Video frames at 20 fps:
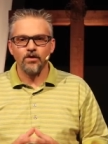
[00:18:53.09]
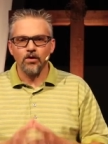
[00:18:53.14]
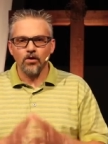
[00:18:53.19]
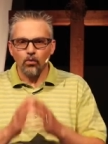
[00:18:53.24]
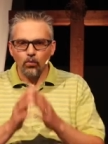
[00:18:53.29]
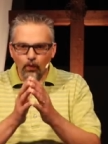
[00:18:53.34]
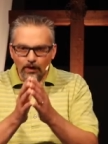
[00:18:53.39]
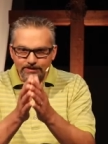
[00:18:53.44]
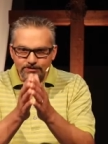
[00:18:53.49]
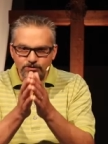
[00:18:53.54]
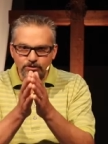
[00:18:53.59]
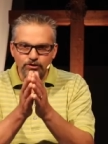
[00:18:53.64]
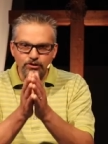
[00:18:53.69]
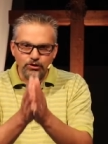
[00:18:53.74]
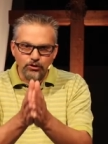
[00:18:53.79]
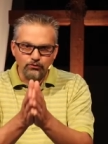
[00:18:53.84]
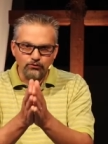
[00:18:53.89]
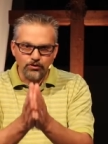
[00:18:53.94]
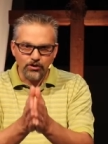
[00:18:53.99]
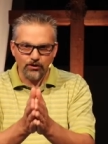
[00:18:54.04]
What do
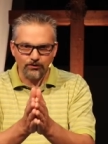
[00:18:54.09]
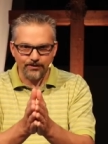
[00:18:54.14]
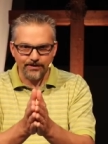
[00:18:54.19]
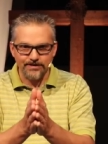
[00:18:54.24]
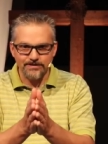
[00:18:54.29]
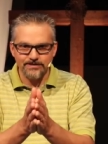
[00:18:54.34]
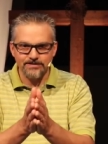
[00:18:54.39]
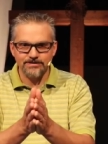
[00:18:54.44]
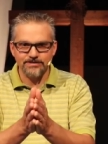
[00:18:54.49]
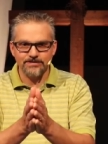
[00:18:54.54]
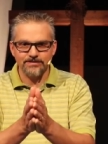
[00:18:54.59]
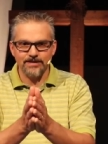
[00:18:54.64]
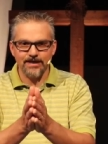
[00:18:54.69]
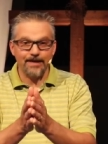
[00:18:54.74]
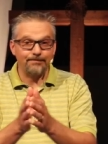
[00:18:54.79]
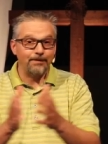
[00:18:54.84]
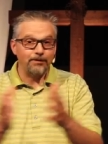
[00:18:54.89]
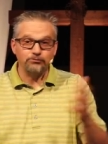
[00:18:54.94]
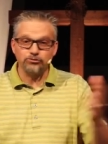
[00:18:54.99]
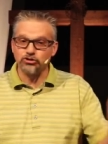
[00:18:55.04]
you notice
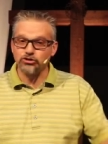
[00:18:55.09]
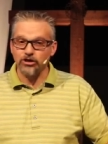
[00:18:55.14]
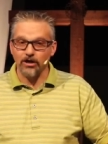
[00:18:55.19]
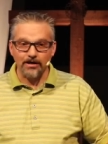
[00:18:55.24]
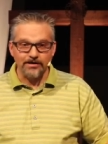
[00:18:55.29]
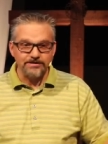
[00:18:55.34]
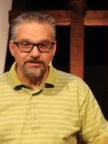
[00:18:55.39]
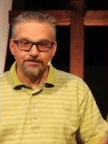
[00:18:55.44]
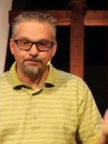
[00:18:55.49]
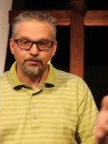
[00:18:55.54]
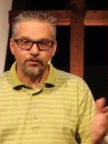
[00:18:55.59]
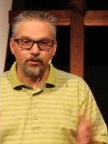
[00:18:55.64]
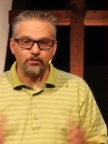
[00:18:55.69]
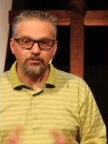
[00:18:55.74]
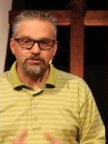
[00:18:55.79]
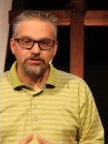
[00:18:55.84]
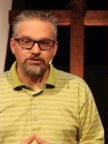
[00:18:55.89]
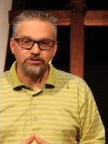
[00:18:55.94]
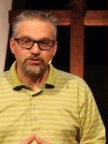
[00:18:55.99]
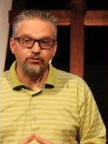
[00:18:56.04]
about John's
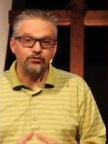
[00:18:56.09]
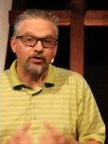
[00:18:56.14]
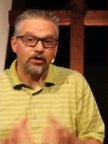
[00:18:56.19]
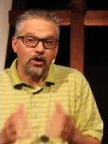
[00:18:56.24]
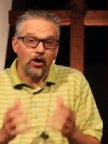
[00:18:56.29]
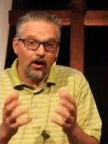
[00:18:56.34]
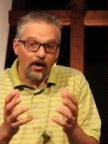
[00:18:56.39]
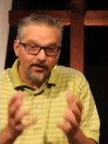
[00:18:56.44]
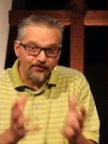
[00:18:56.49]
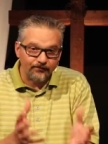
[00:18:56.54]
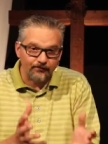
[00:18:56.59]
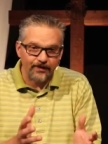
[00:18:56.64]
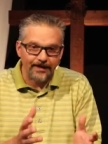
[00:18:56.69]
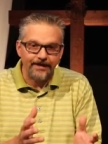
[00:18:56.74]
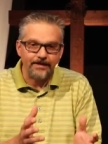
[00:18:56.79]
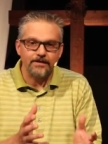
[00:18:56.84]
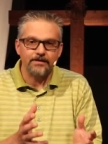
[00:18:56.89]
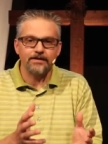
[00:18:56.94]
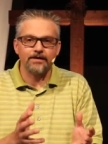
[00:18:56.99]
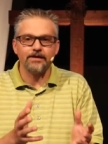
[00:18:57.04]
approach to the
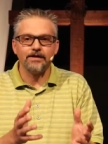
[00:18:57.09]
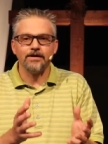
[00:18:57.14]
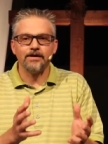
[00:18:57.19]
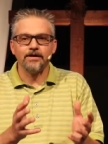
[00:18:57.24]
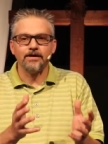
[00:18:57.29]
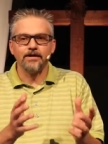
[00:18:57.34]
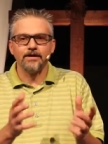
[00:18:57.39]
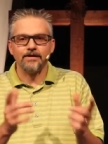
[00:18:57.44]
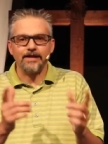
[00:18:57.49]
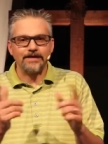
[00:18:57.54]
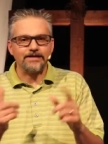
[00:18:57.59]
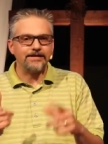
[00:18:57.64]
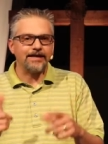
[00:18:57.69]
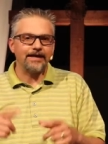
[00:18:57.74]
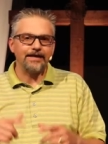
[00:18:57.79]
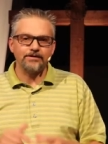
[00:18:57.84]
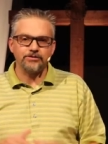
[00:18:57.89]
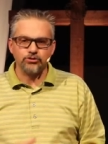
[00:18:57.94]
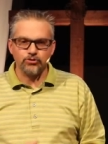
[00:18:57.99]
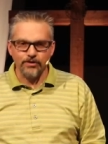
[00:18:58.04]
conflict that
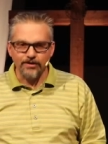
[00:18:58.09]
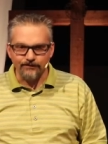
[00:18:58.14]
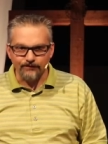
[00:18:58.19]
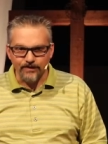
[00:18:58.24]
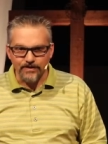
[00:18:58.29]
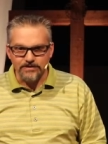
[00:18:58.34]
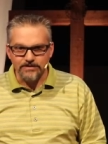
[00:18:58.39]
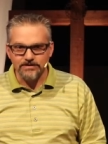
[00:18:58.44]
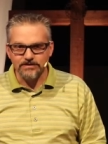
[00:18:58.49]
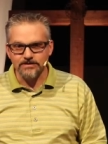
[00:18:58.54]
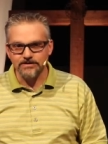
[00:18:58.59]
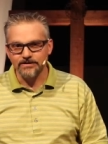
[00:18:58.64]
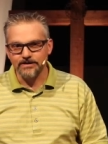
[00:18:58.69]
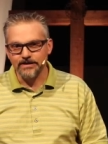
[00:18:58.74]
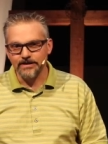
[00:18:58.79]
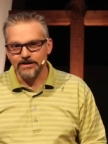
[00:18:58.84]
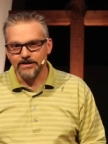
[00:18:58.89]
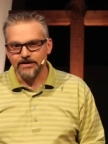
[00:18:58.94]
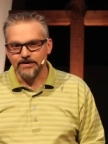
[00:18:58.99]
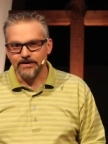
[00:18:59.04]
Diotrephes
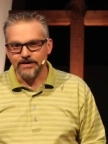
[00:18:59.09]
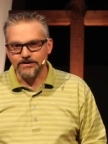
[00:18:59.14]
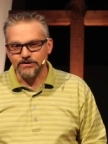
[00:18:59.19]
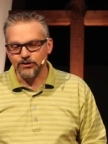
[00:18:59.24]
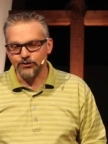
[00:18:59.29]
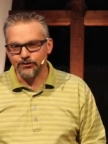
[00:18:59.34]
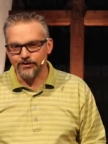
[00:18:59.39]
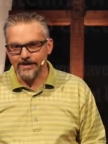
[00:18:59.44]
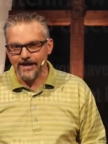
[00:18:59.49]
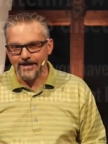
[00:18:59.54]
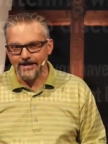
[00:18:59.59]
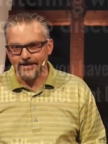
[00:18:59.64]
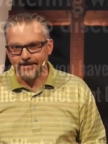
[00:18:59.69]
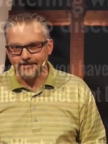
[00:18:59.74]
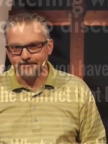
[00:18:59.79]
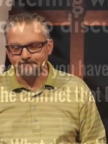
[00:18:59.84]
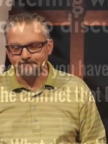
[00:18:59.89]
is creating?